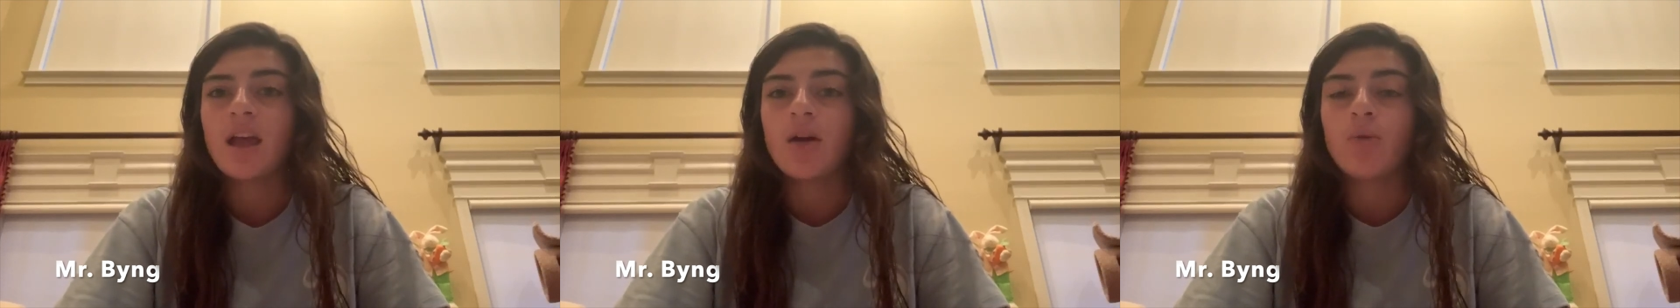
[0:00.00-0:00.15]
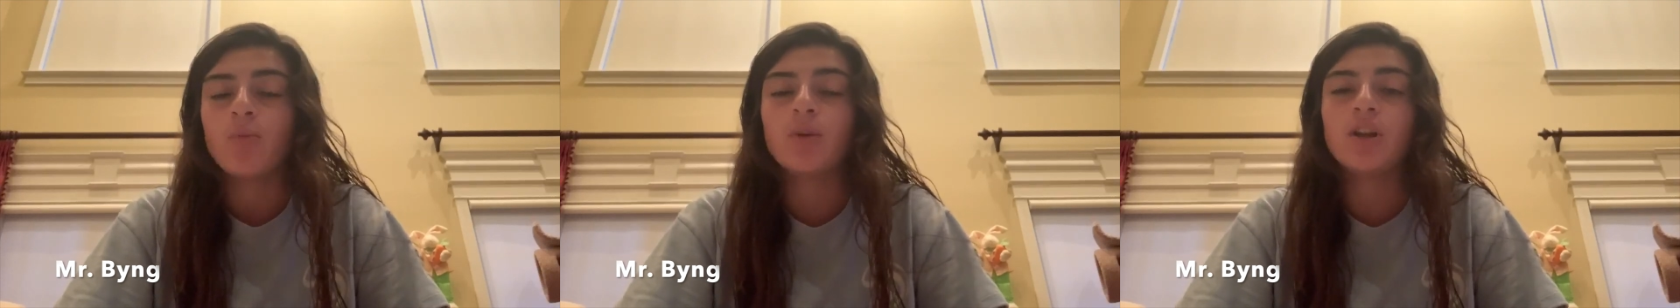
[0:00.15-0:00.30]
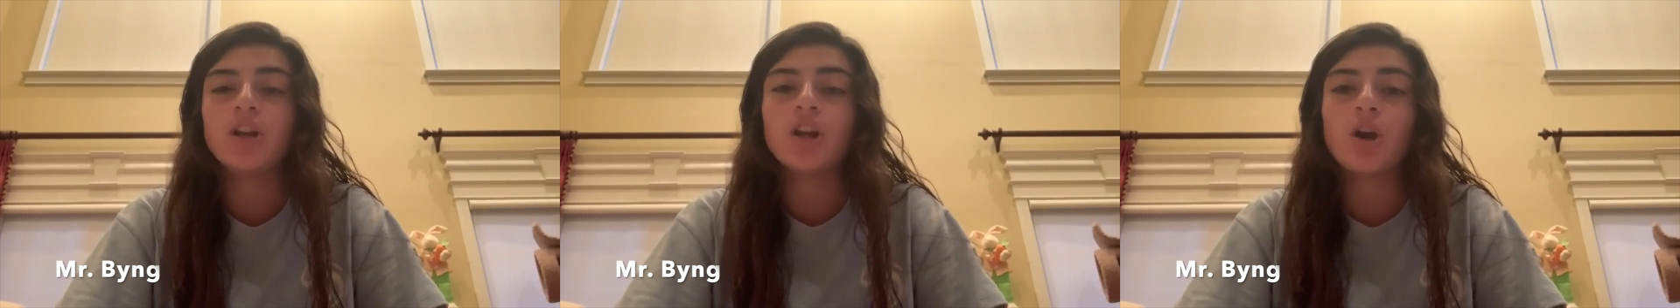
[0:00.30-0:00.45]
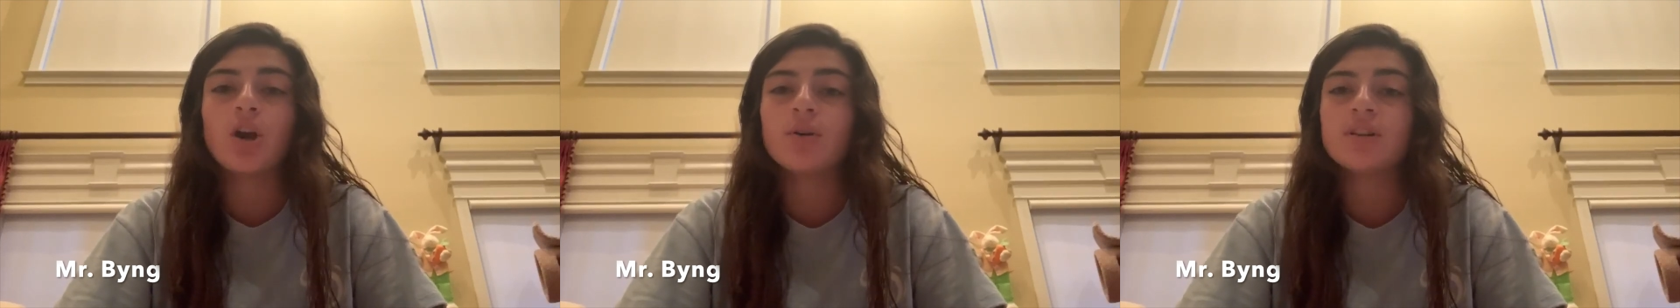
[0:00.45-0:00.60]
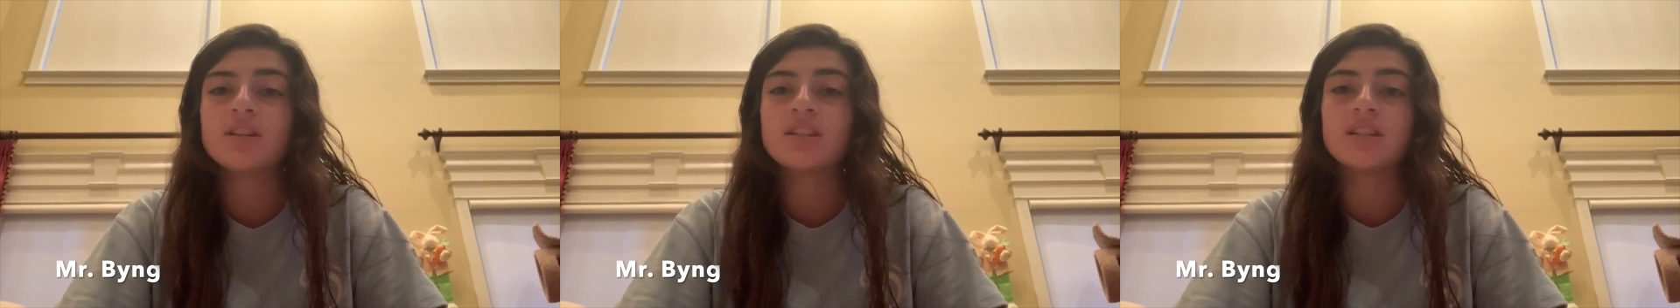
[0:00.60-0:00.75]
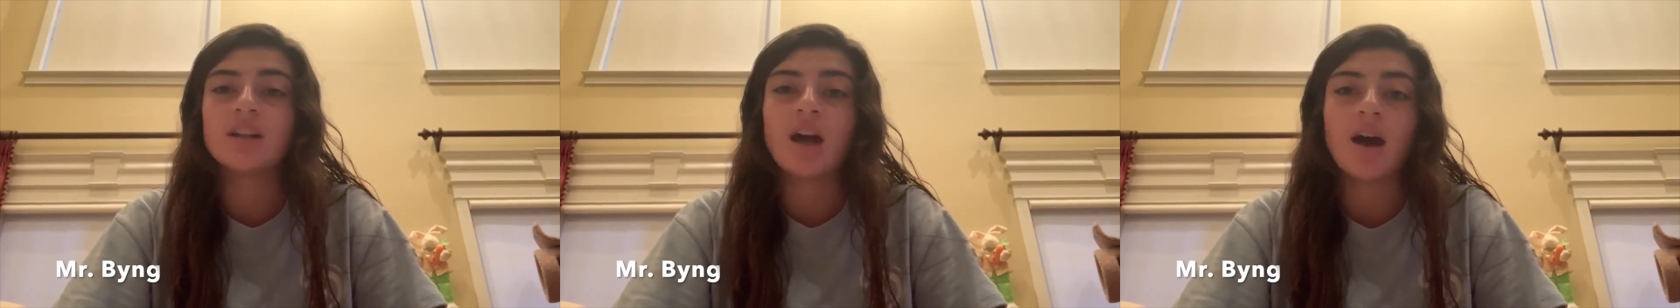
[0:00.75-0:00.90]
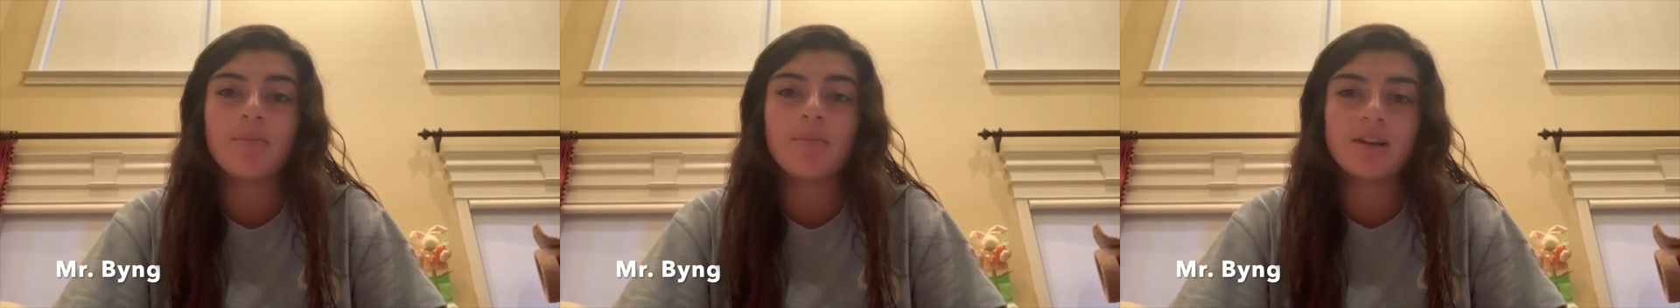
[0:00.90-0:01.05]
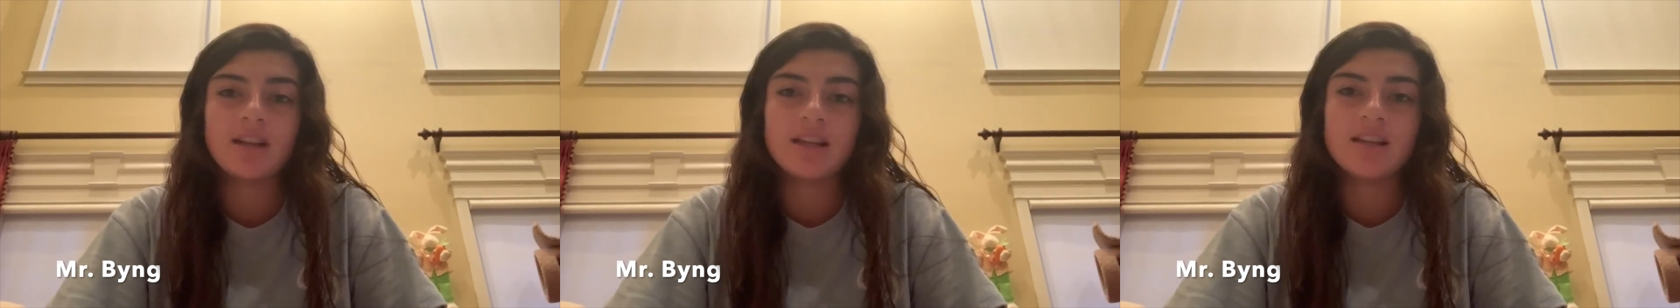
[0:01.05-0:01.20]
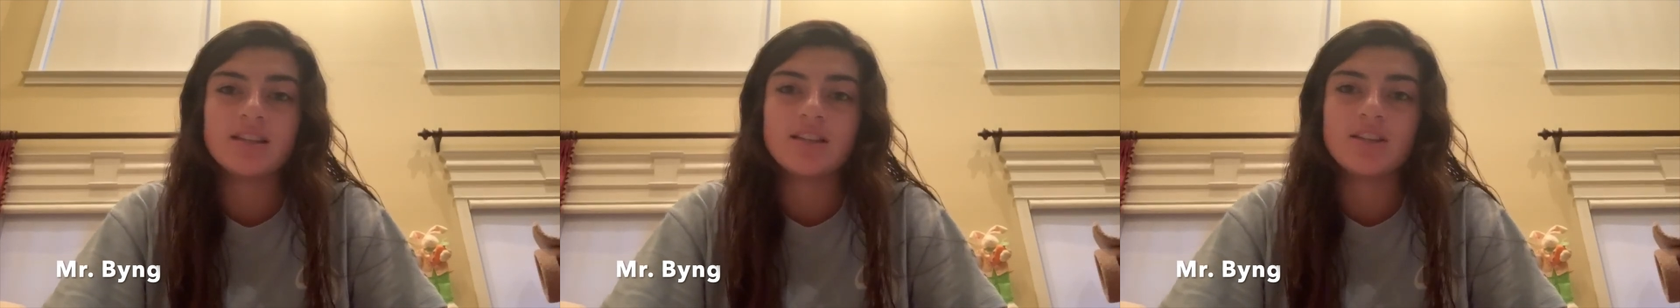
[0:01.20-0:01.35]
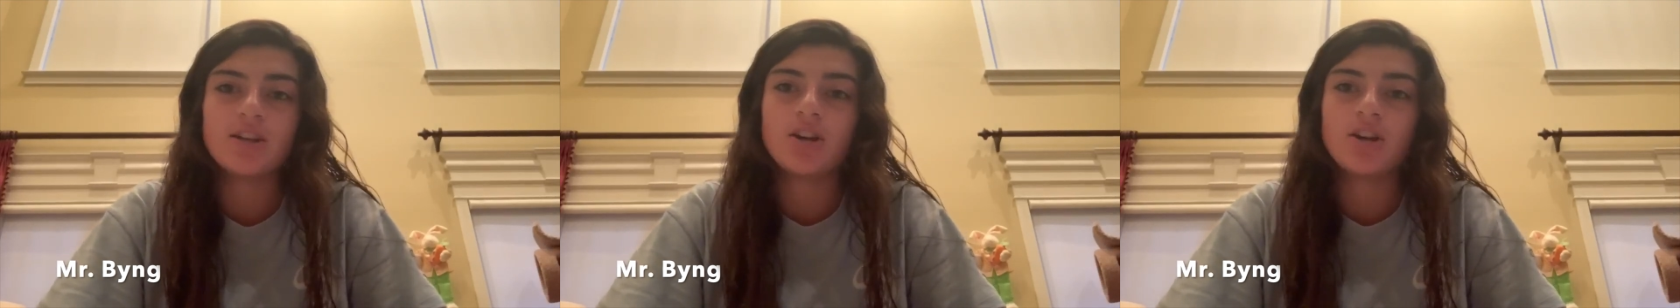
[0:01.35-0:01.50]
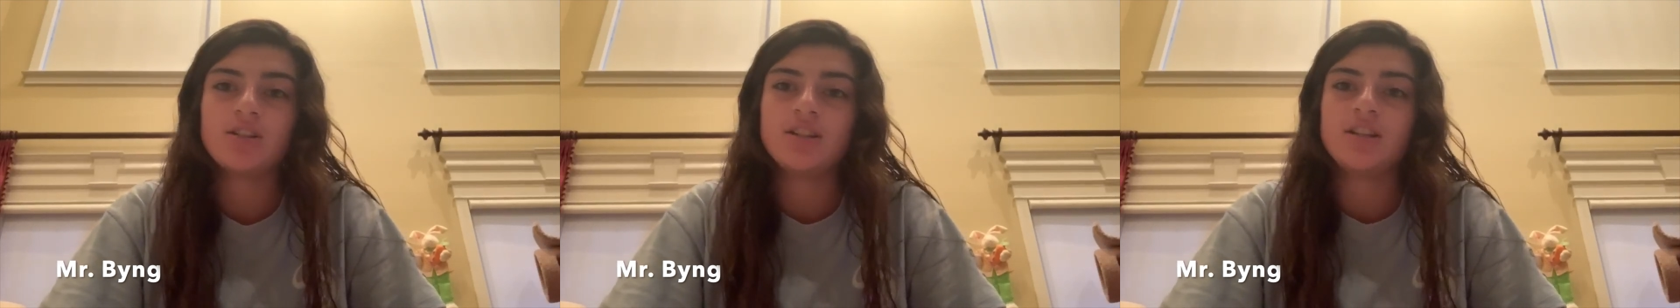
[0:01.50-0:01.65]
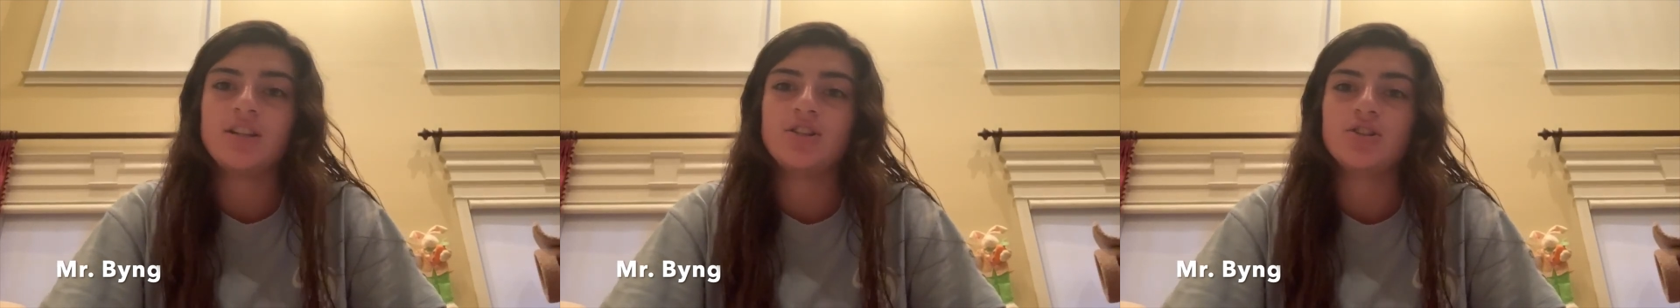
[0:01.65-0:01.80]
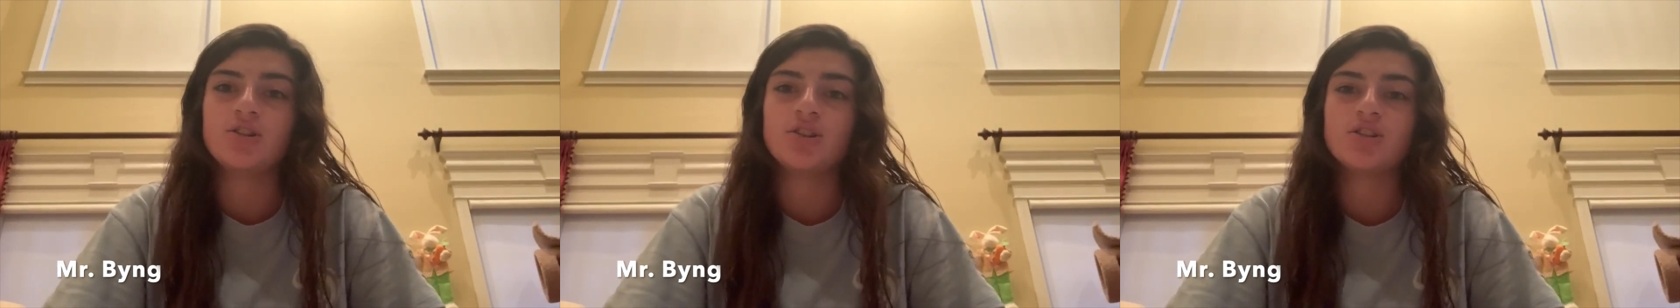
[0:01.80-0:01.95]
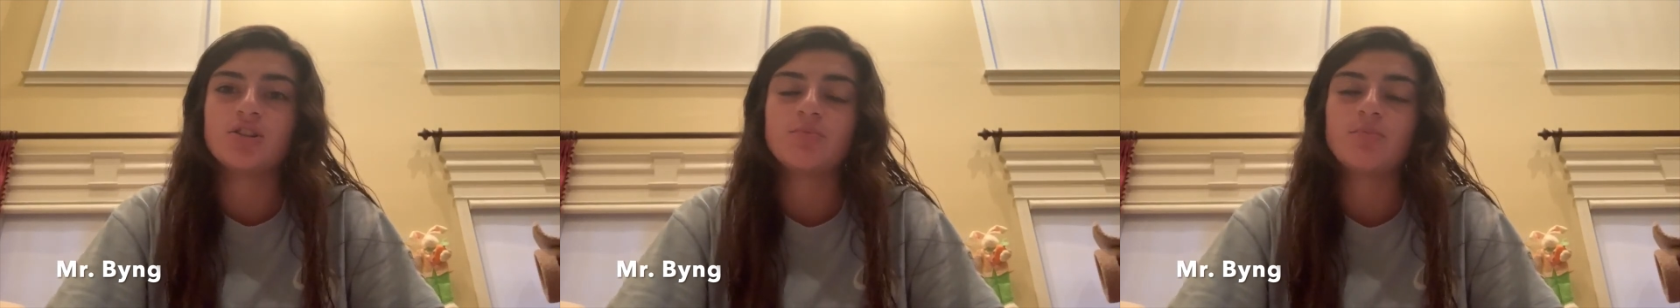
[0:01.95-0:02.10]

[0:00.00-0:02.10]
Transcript: we know it's not been easy on teachers,